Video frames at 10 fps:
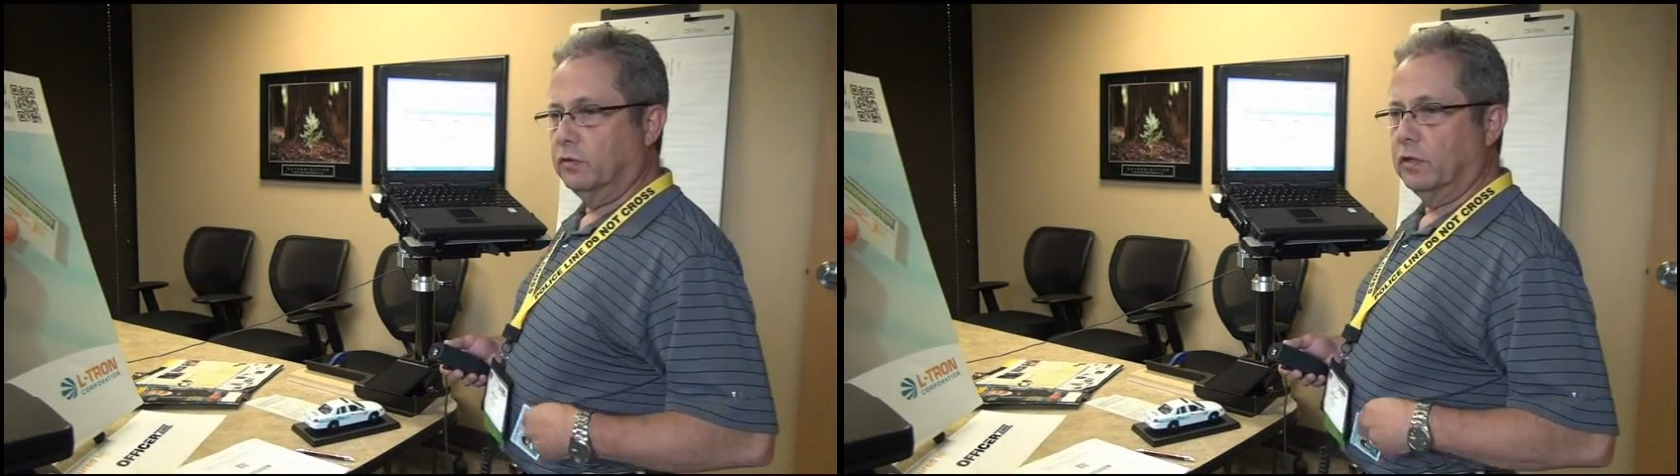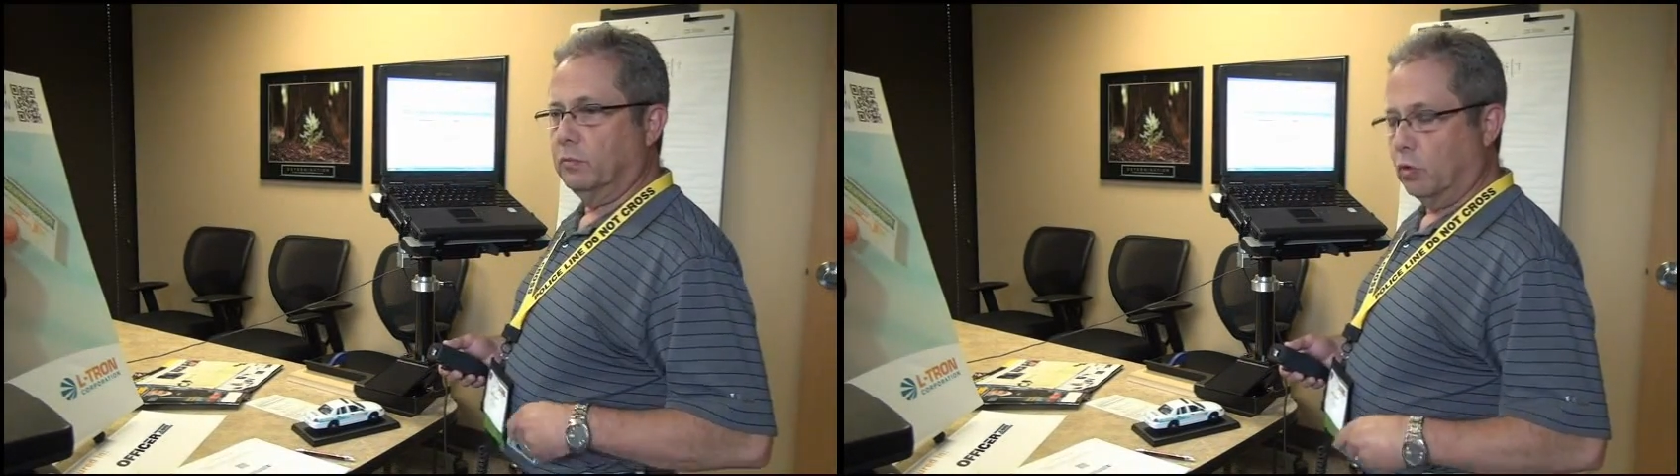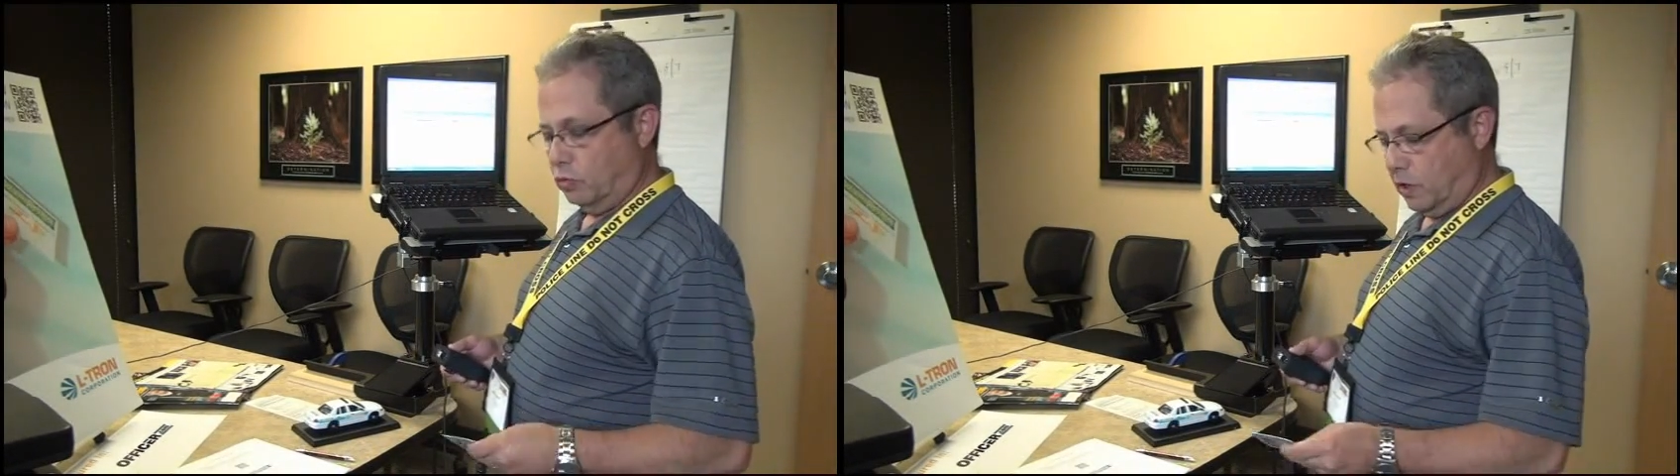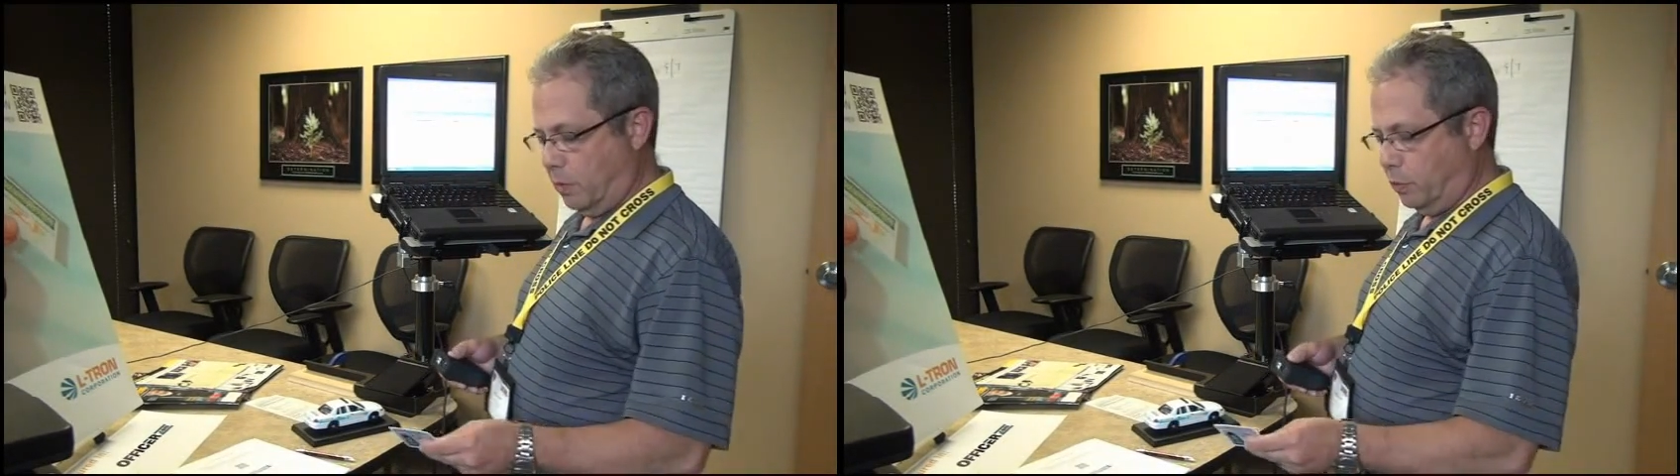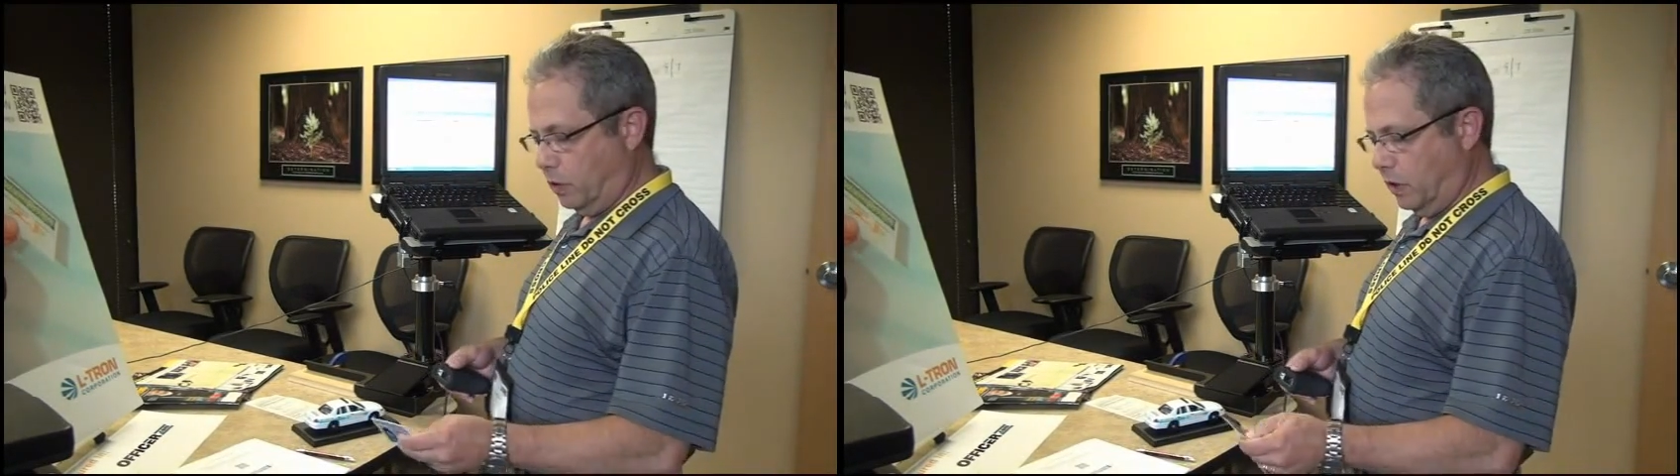and most
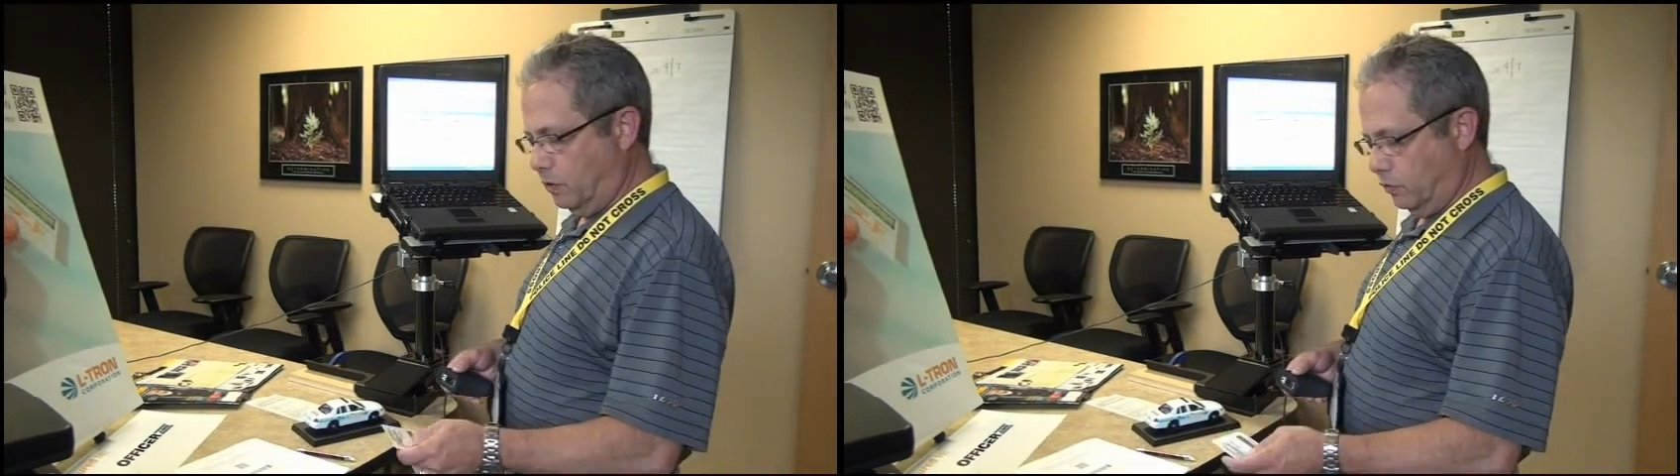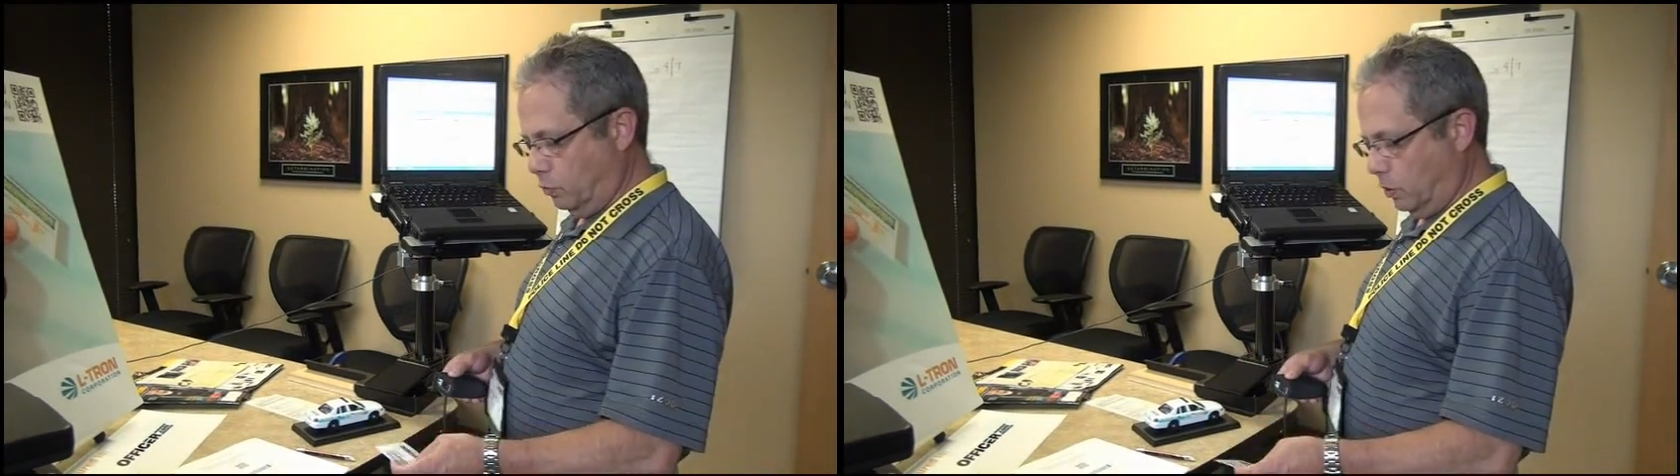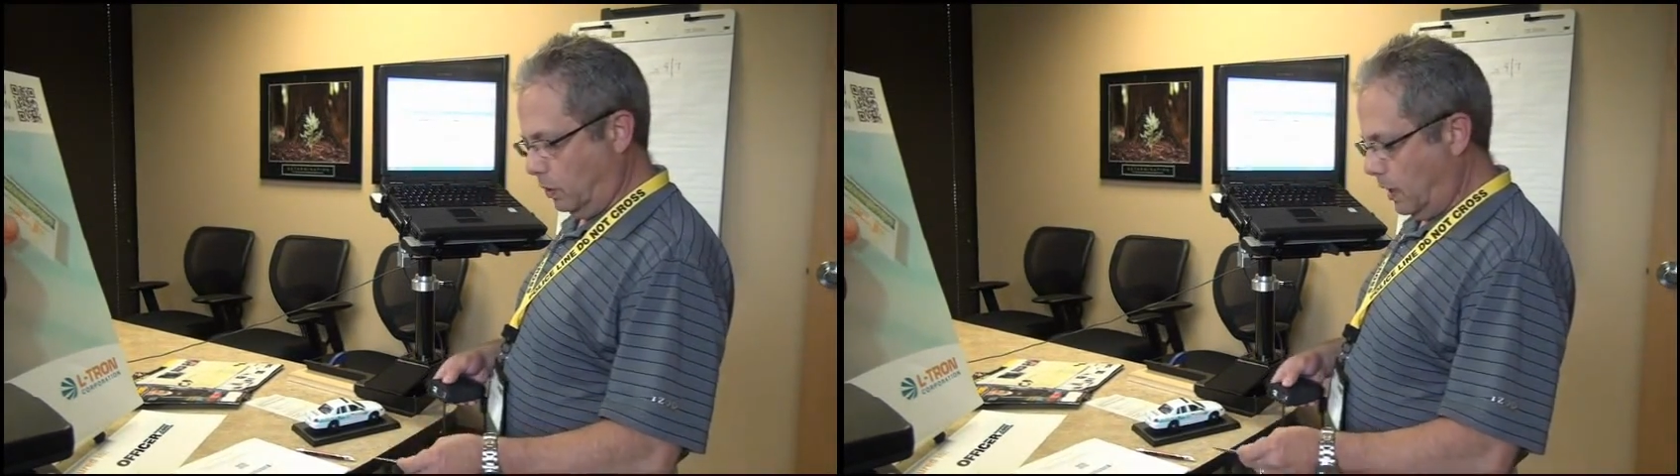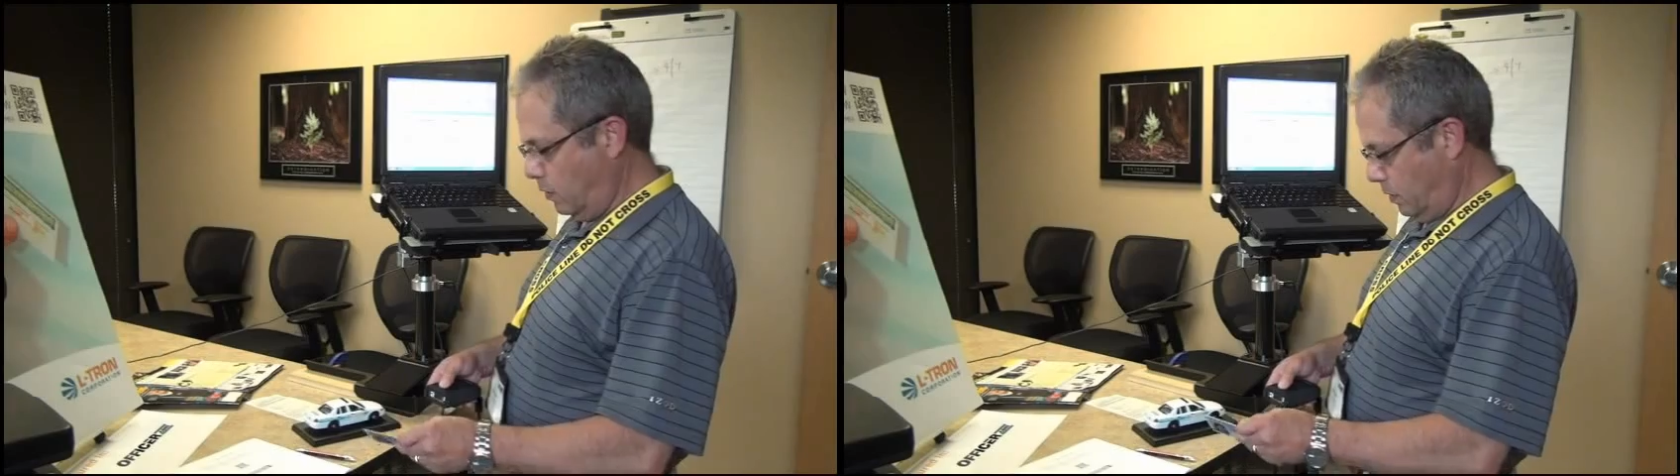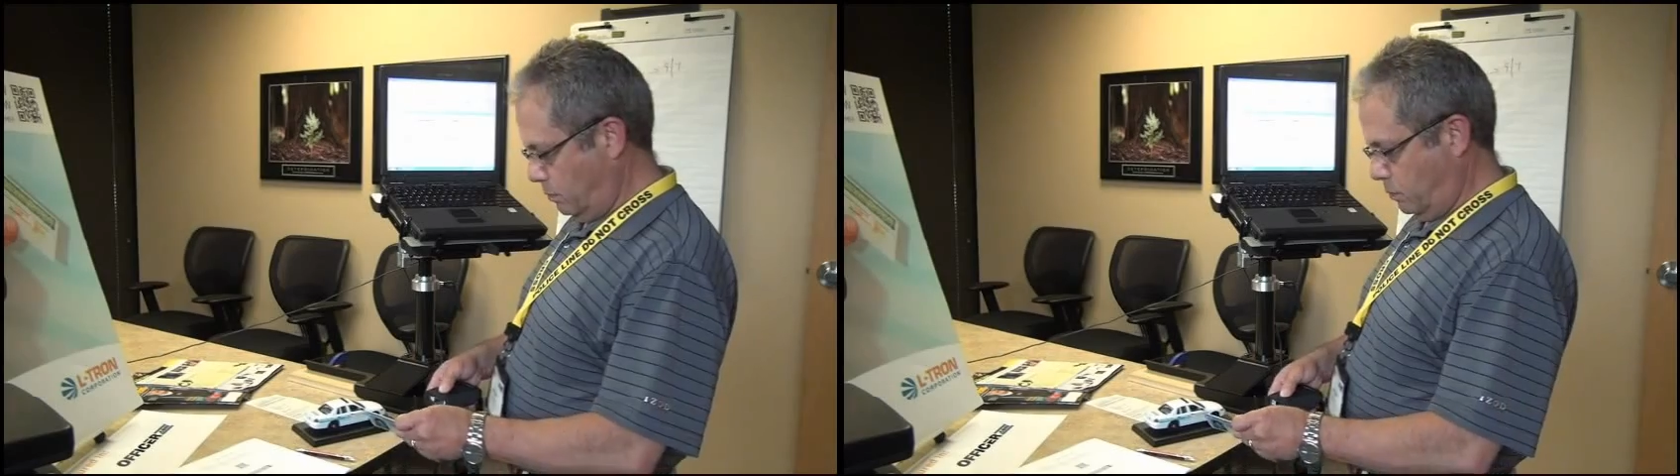applications will allow
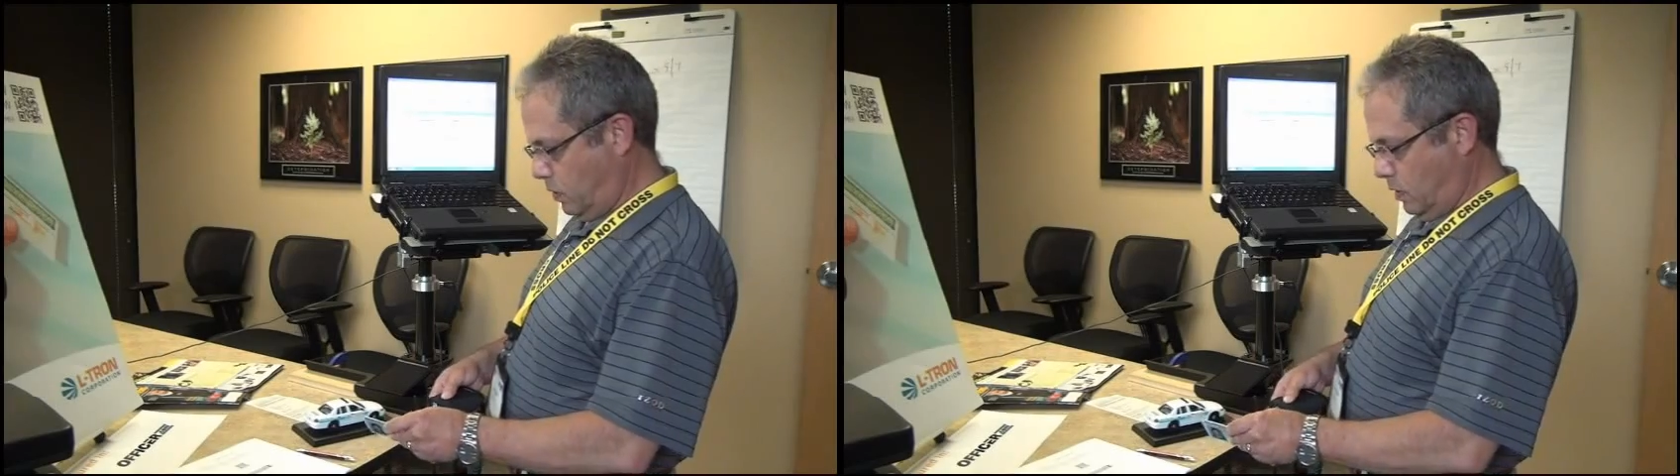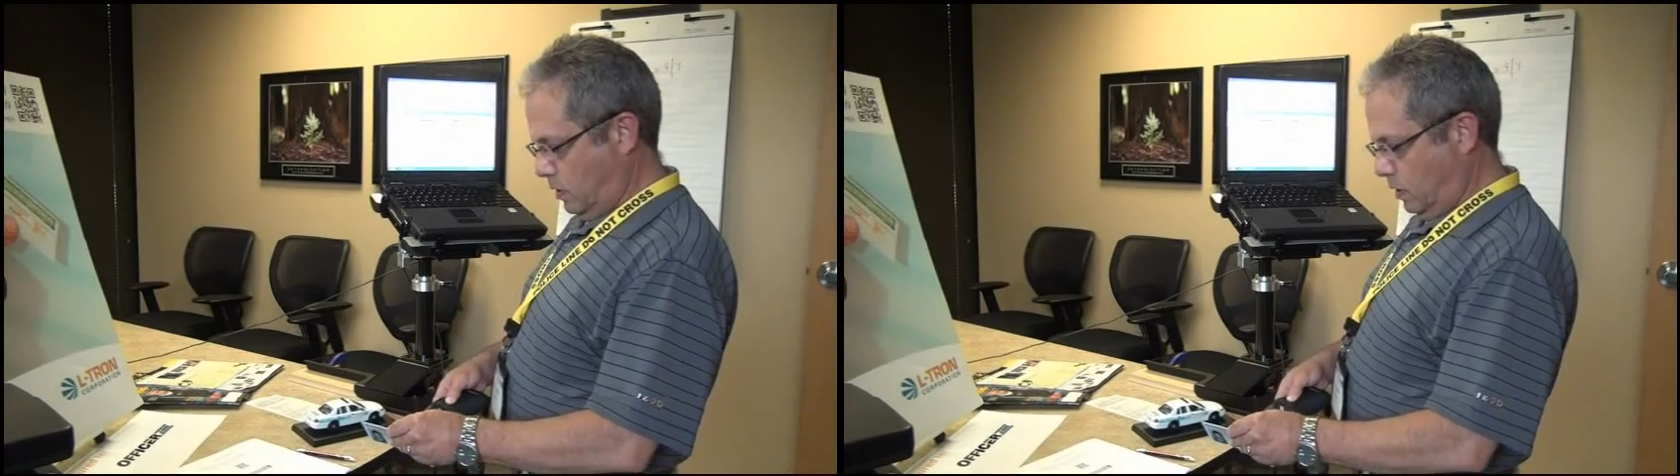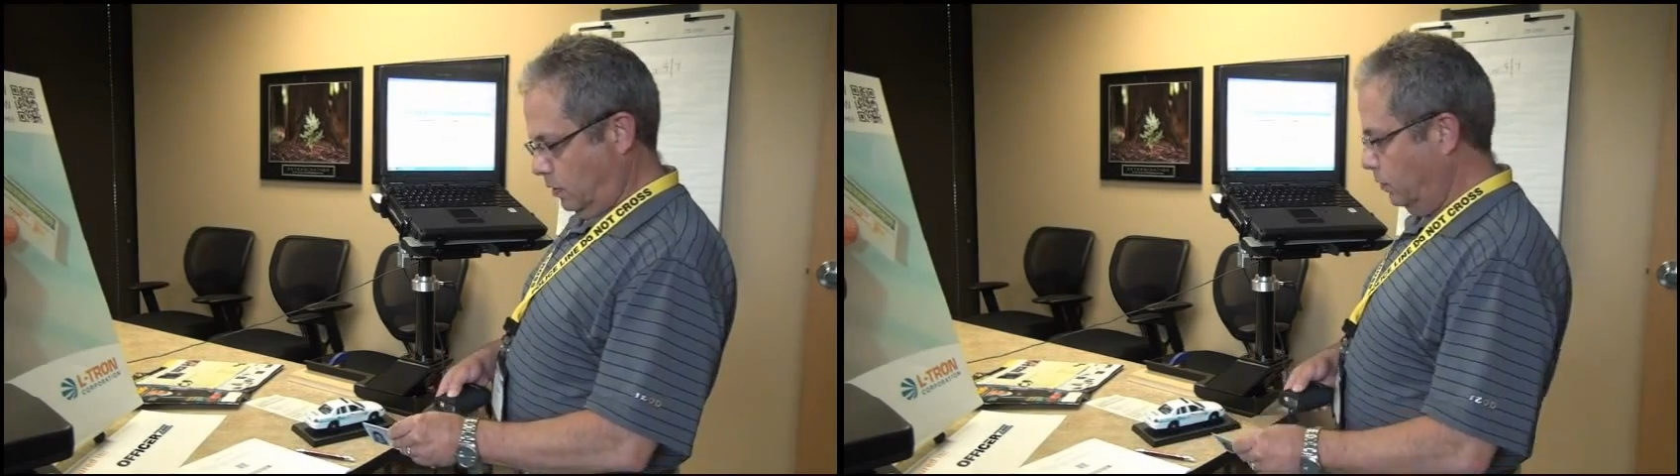him to